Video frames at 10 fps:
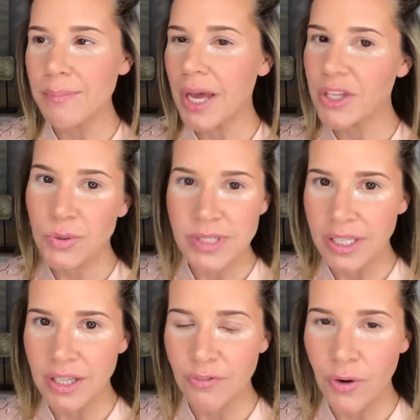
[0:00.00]
not
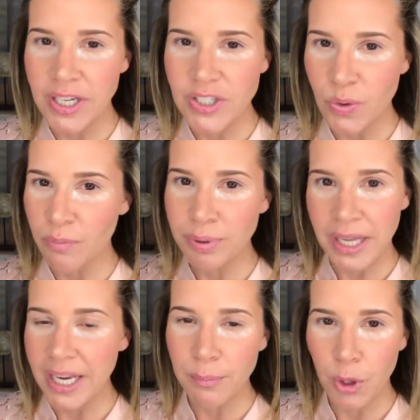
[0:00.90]
using it for any sort of
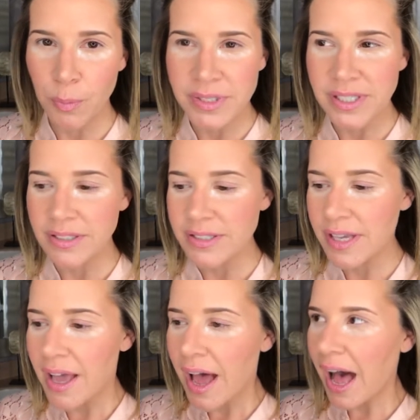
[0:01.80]
blending purposes.
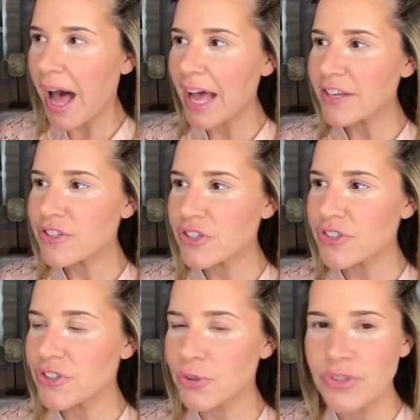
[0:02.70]
I
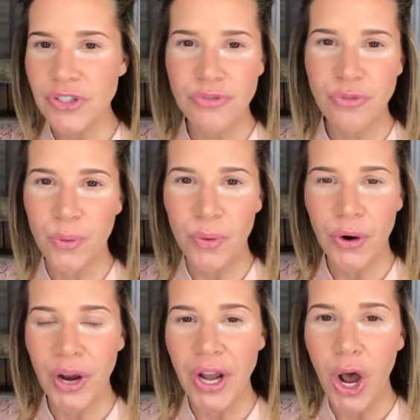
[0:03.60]
just use it for
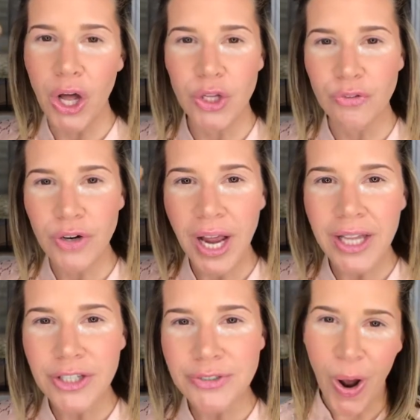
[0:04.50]
an all-over
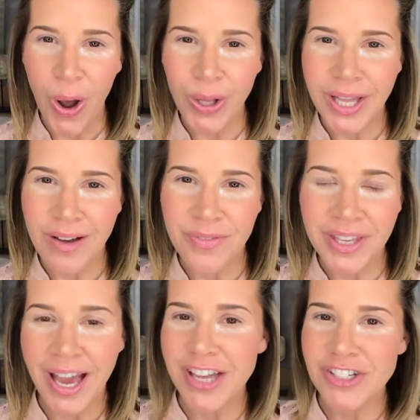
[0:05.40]
color. All of
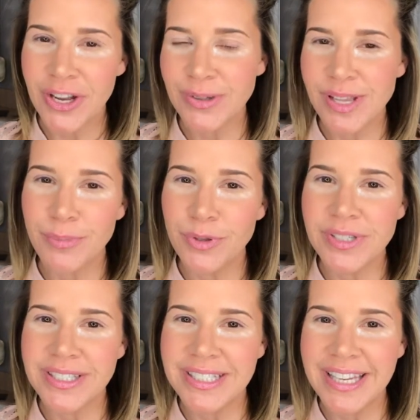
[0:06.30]
the eyeshadows I'm
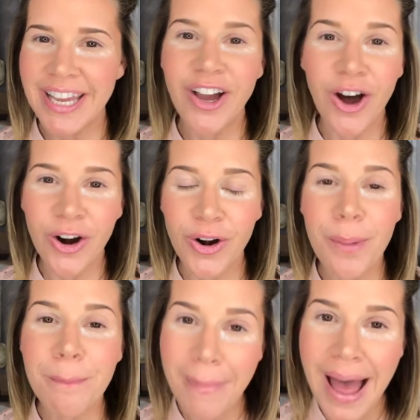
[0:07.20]
using today are
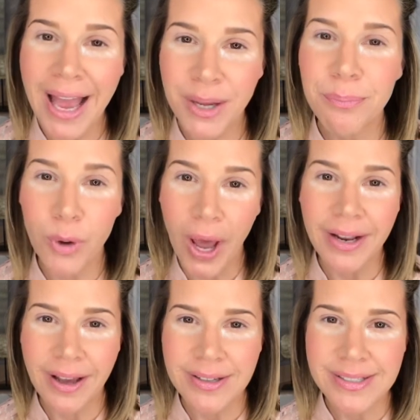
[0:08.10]
MAC
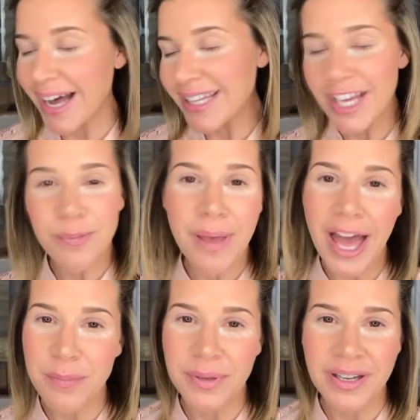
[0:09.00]
products. I like
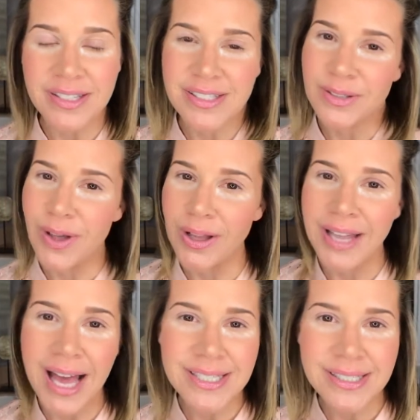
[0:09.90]
MAC because they're
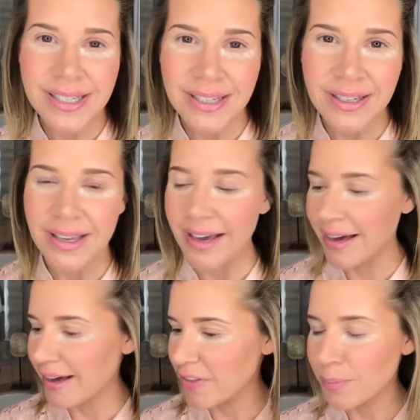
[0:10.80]
long-lasting.
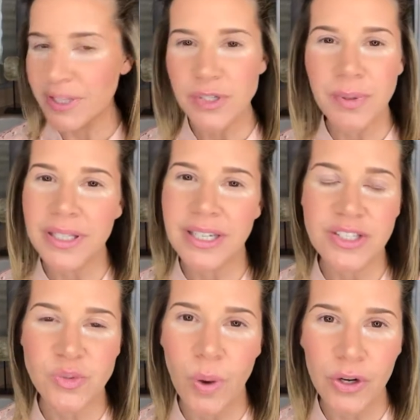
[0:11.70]
The blendability
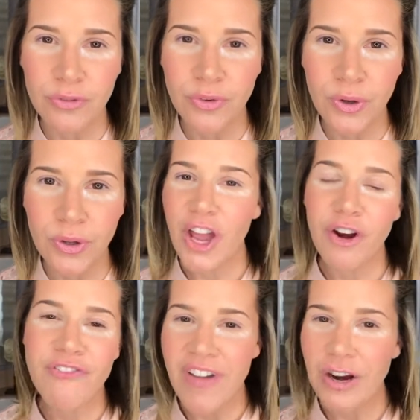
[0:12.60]
is wonderful. They
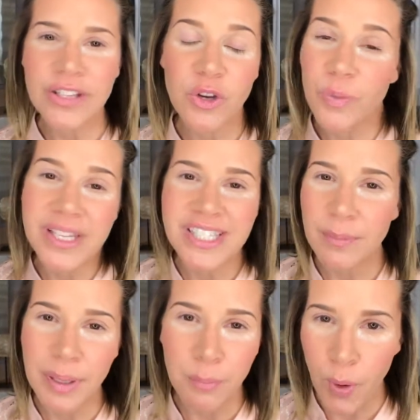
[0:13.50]
are fairly
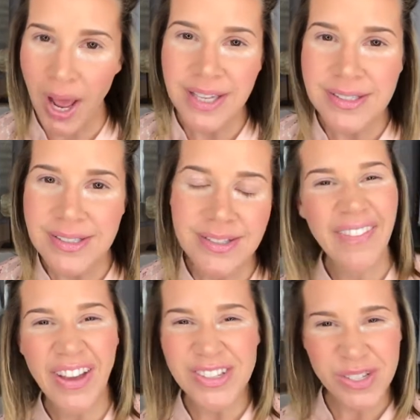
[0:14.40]
reasonably priced, and
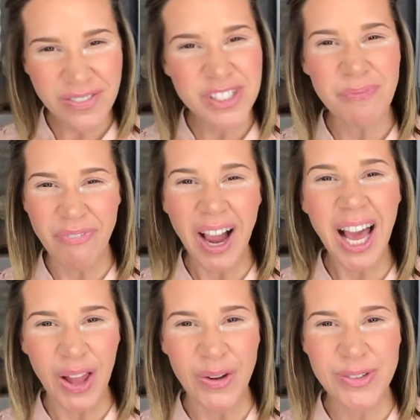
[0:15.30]
they also have some fun
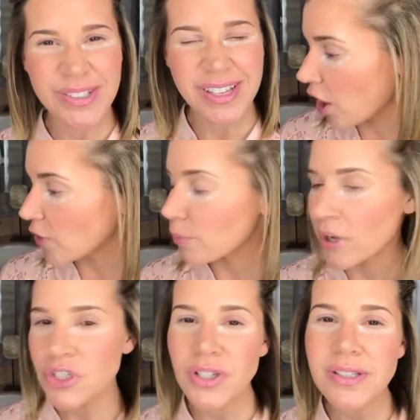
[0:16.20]
colors. All the
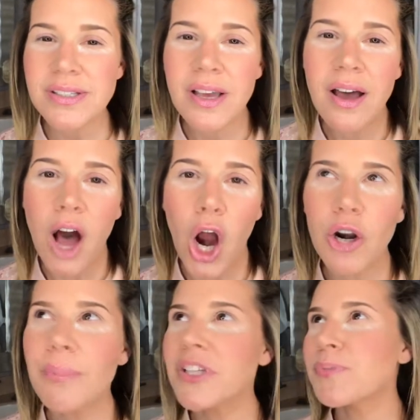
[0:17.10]
brushes are
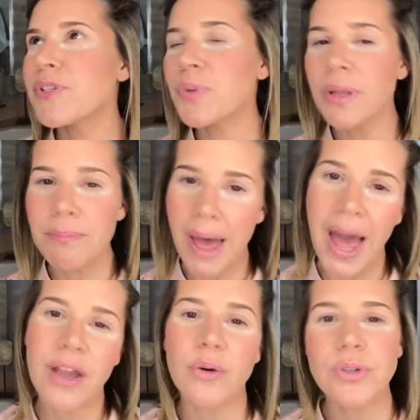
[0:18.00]
a mix between
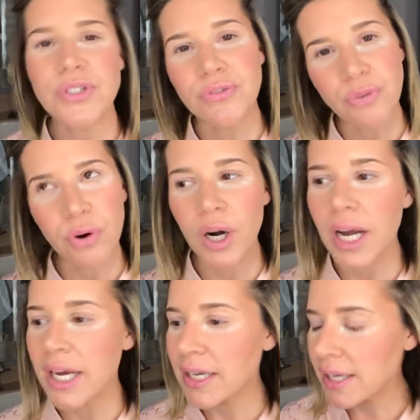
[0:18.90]
MAC or
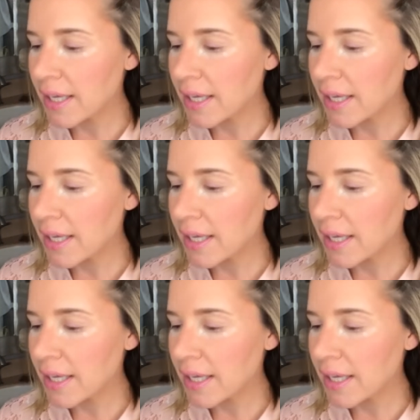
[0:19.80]
Sephora,